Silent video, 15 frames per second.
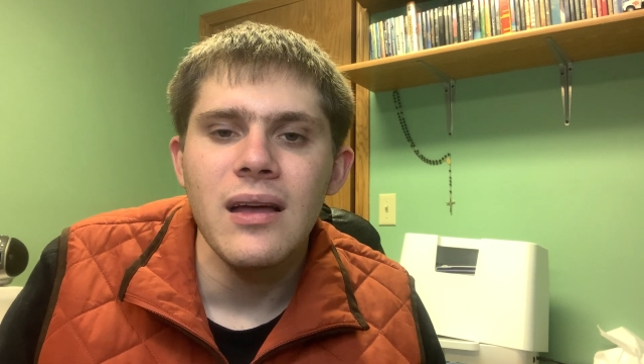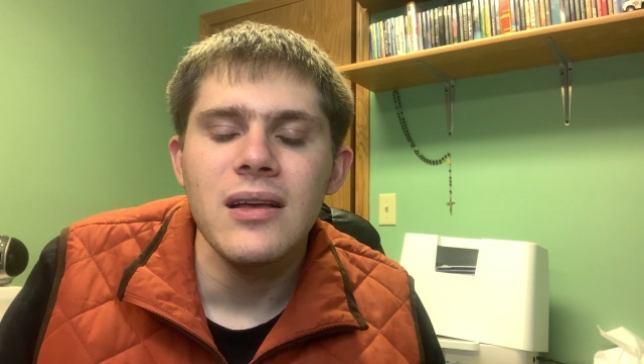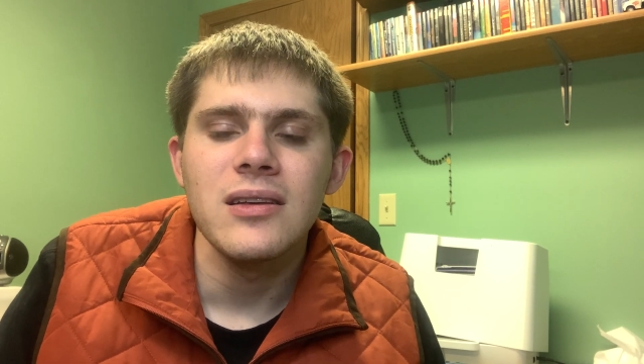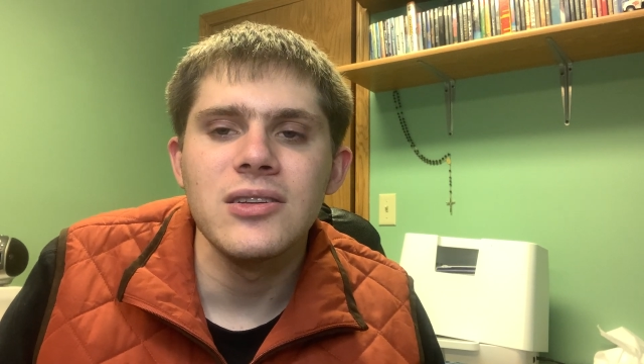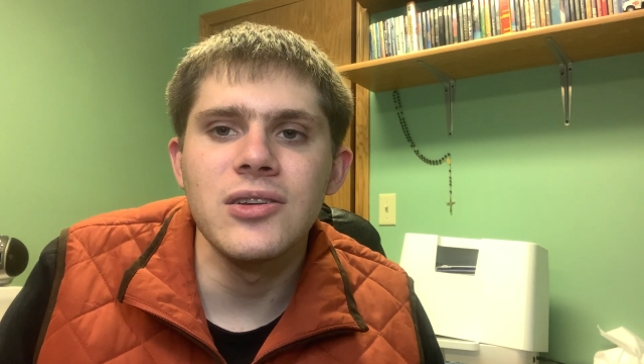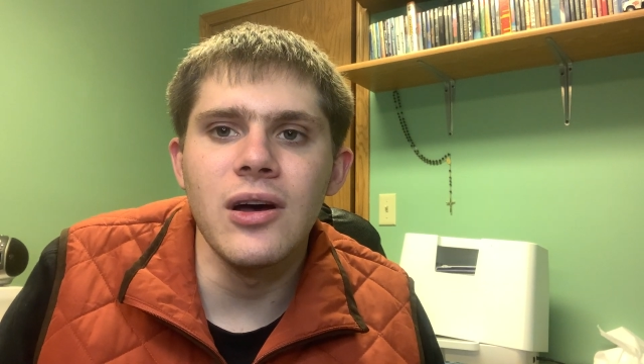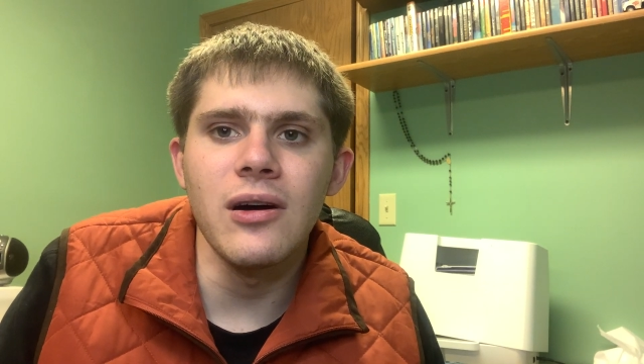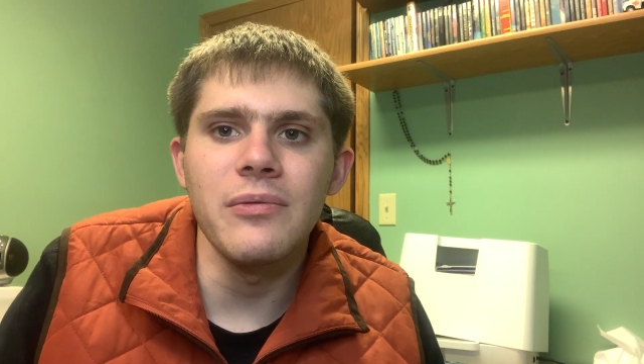
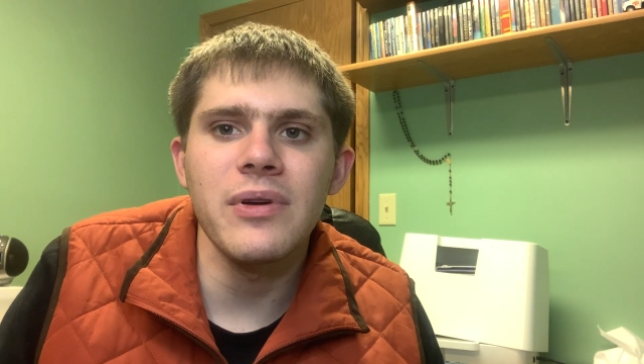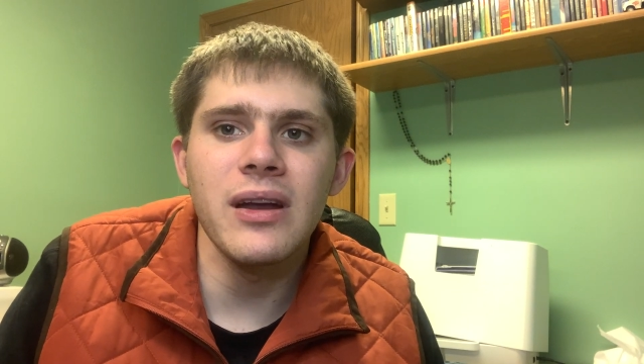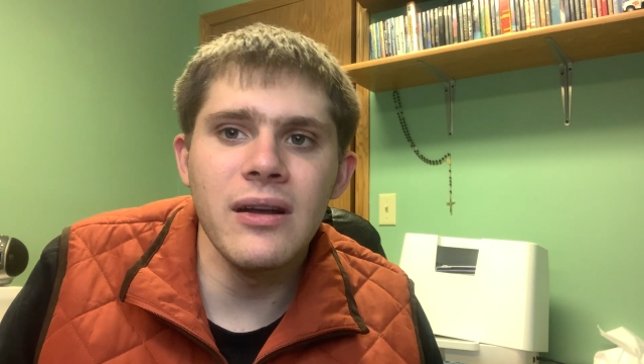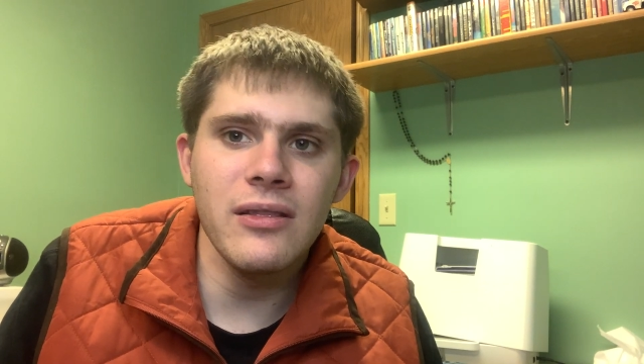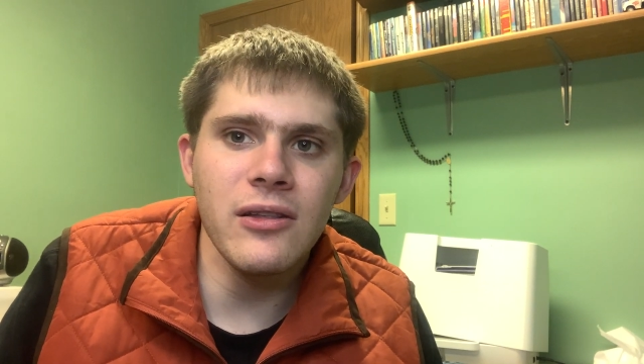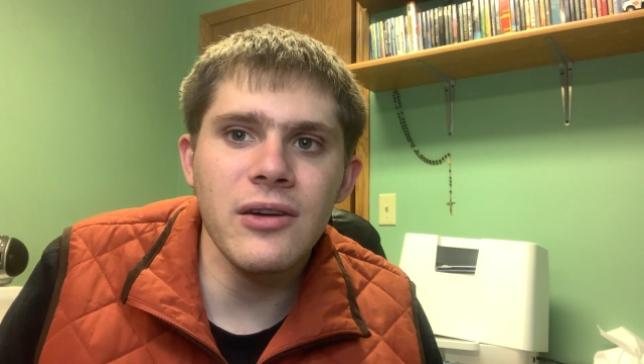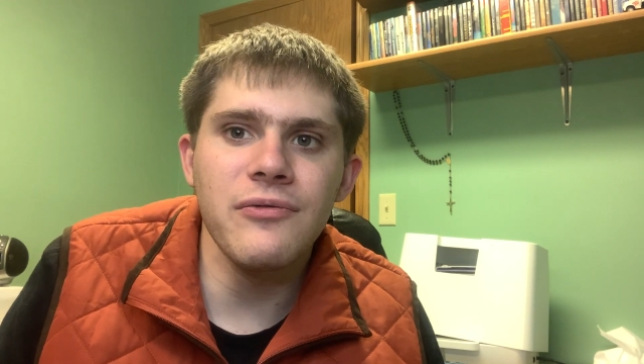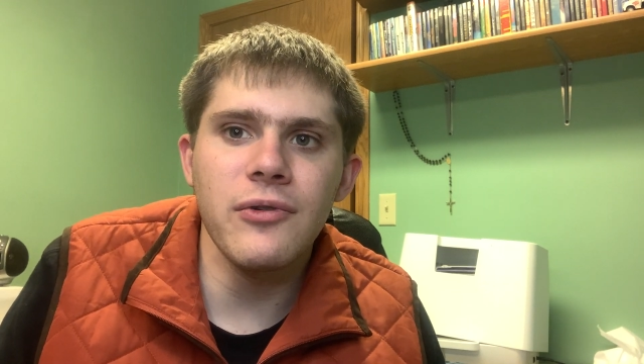So I'm
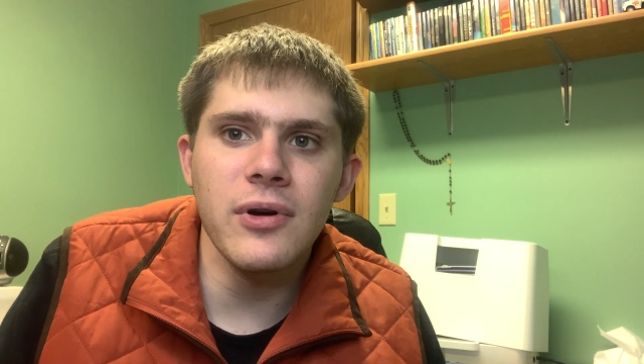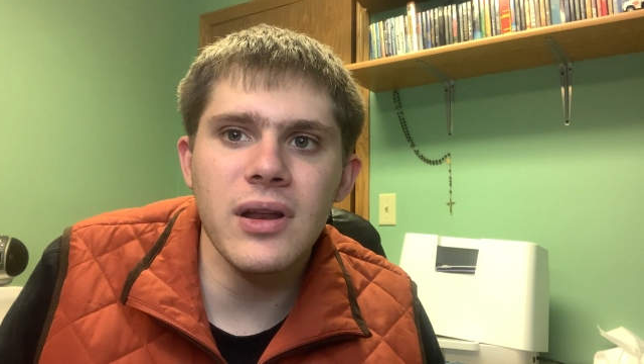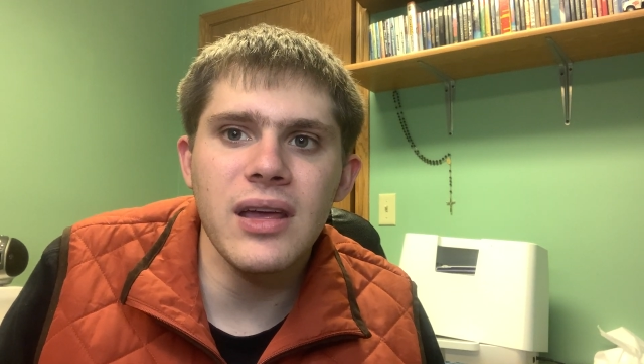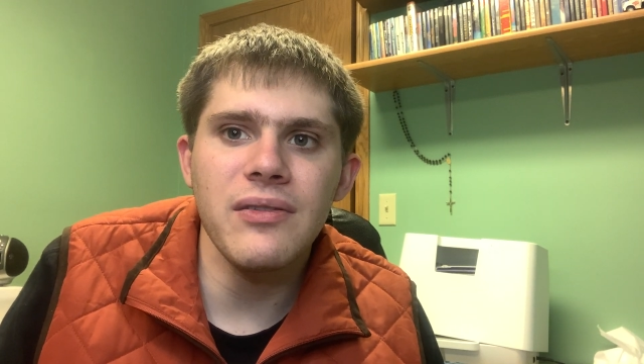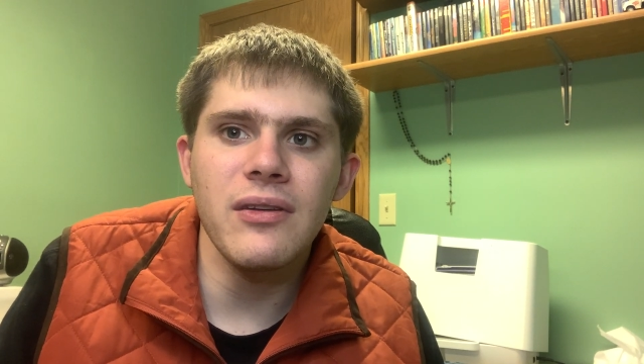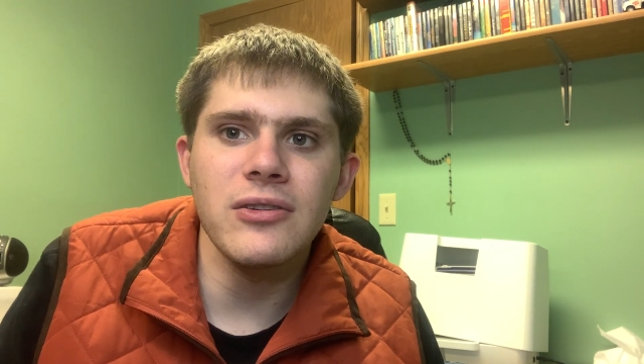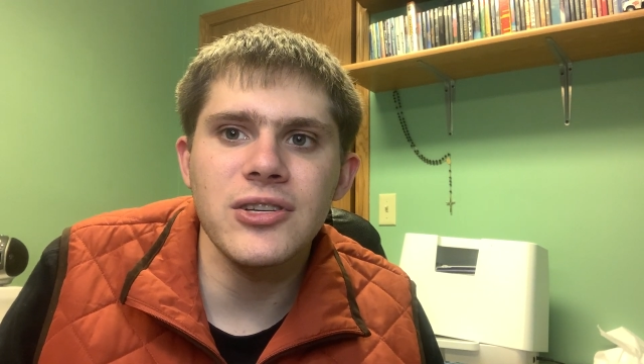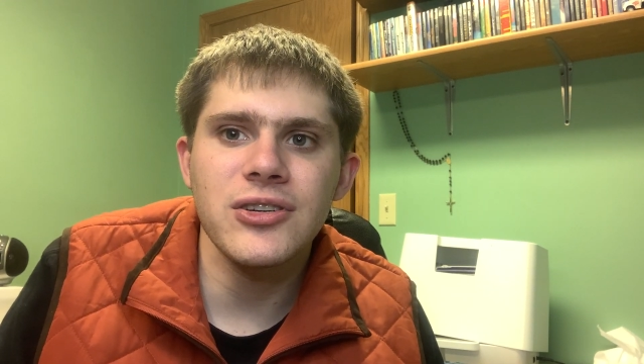looking forward to
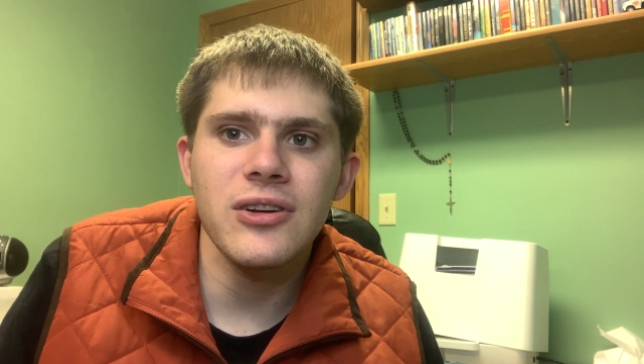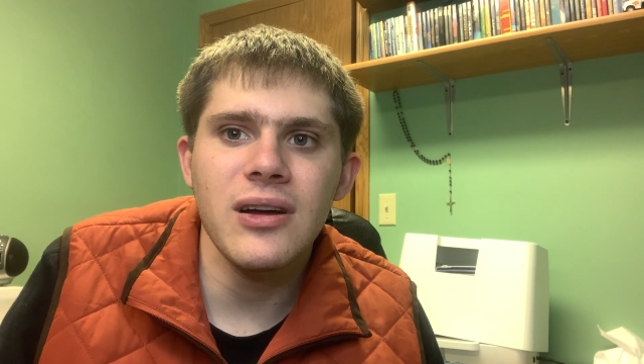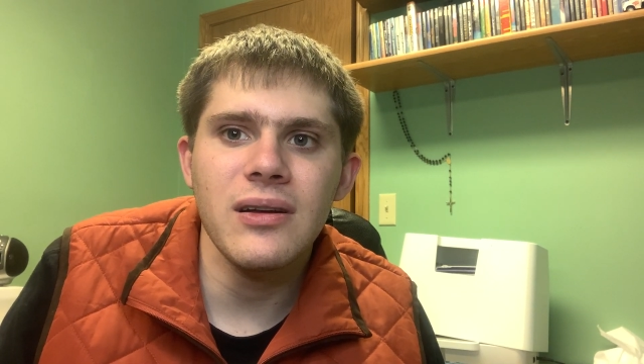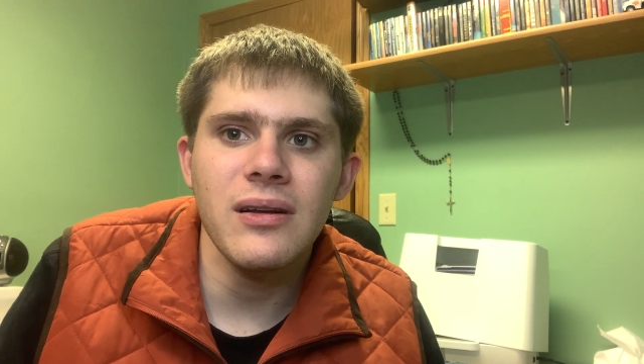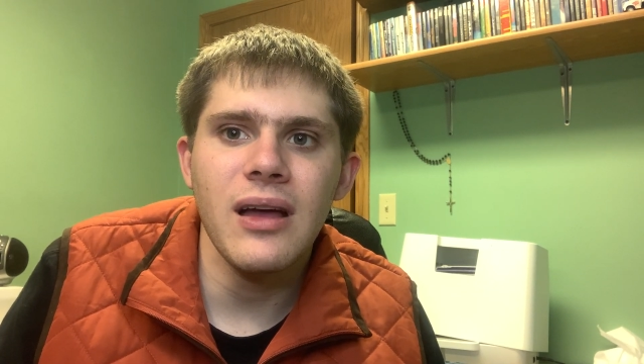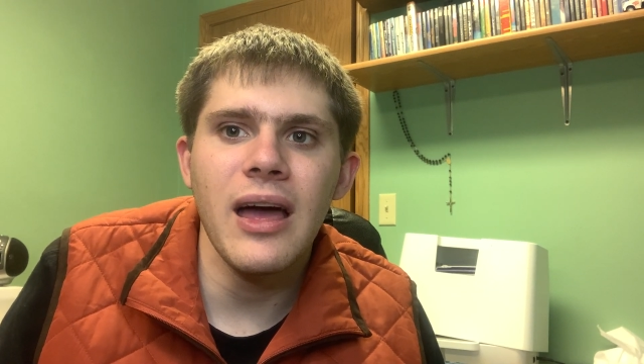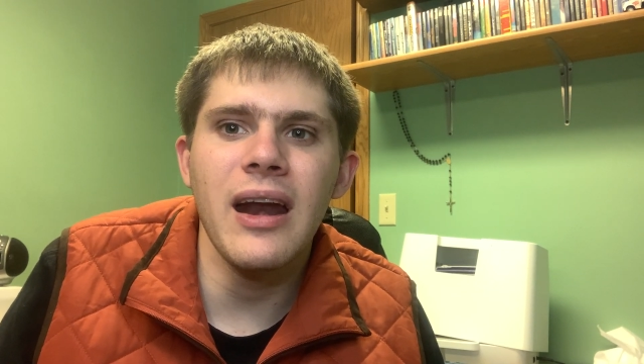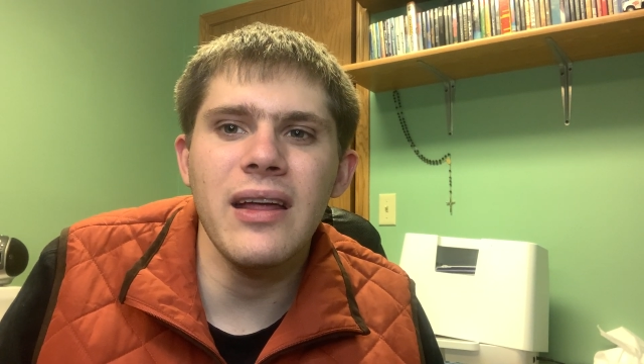getting those tried.
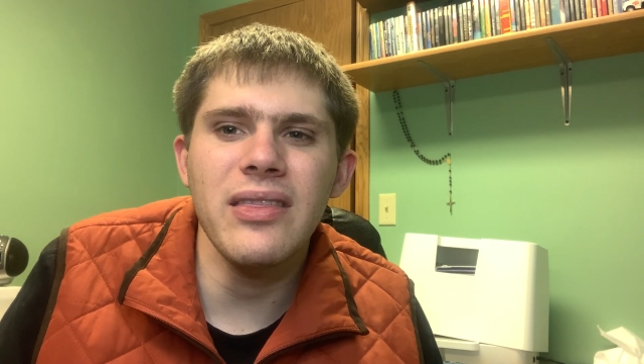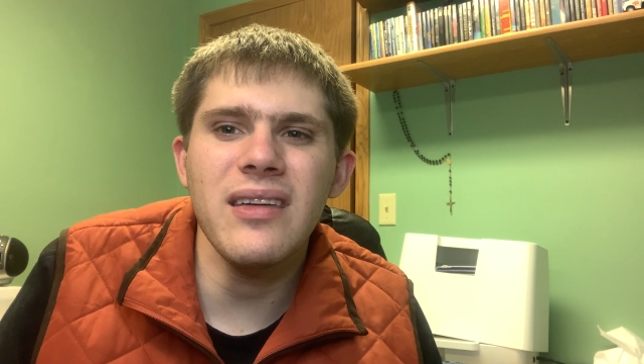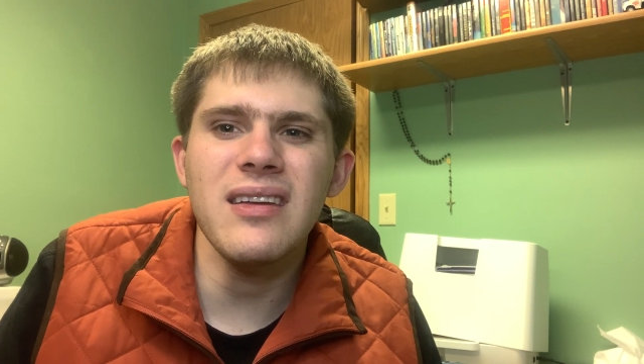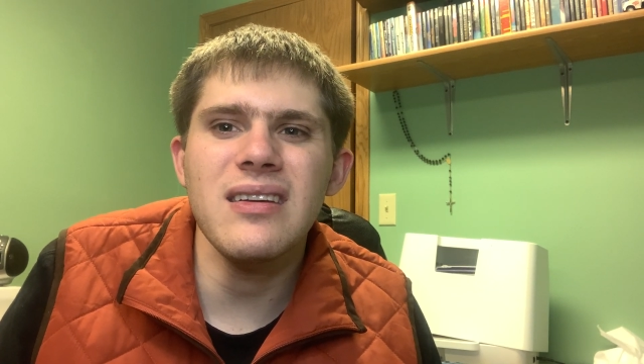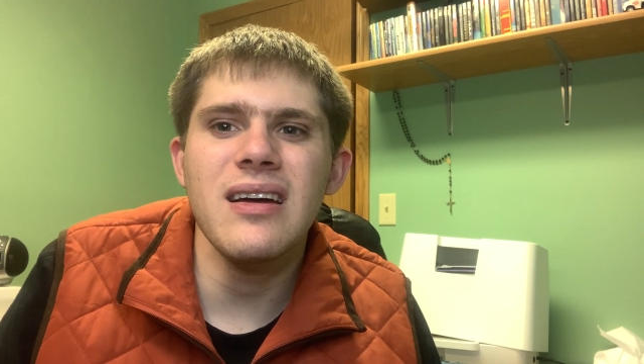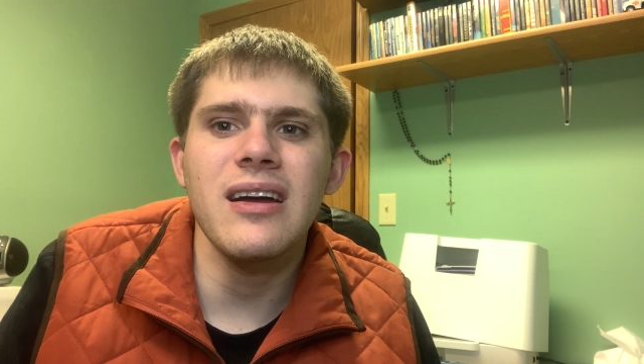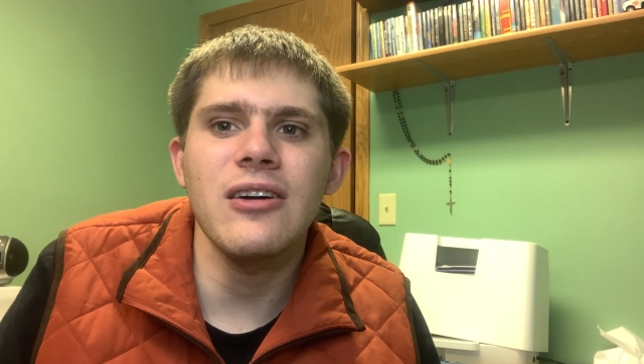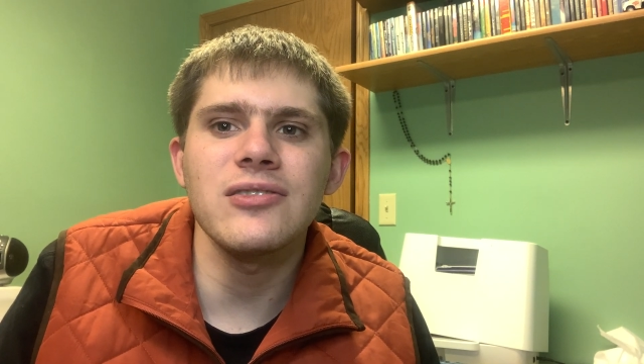And I think
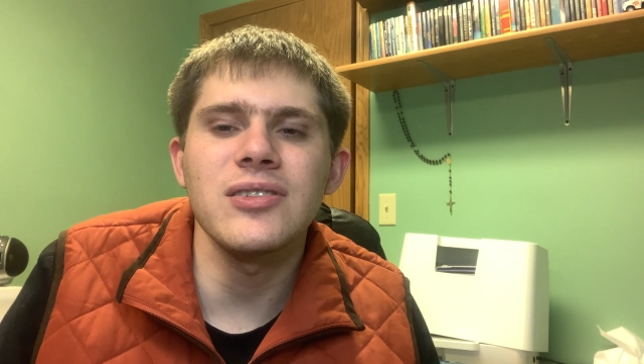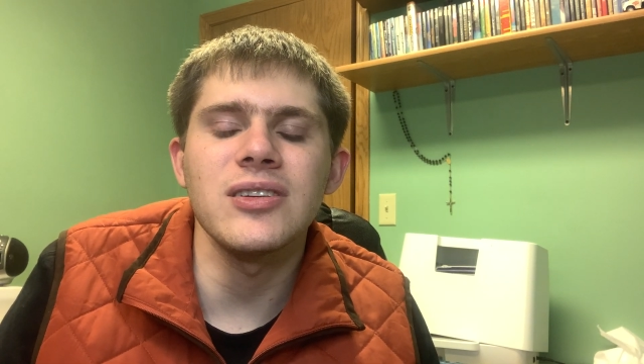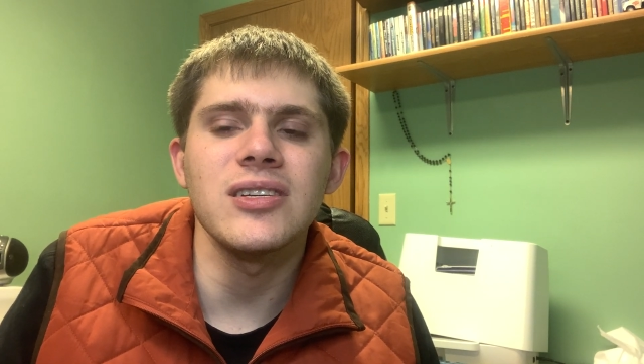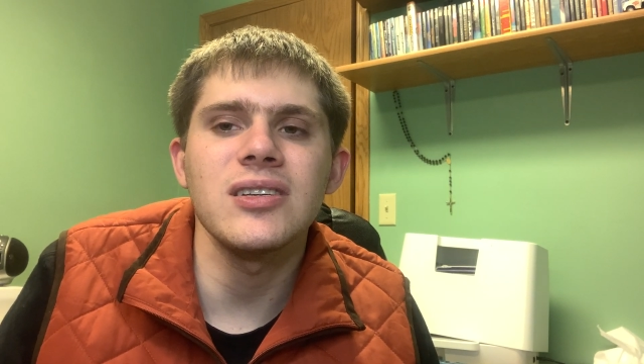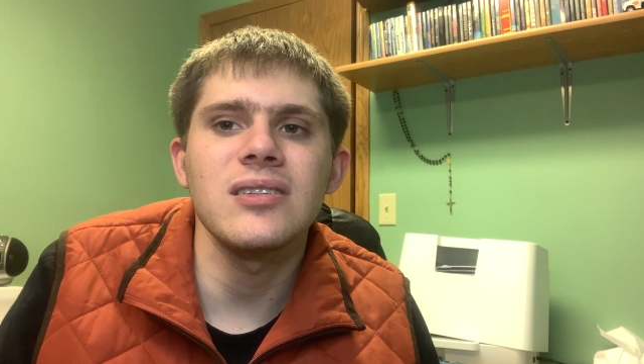I also...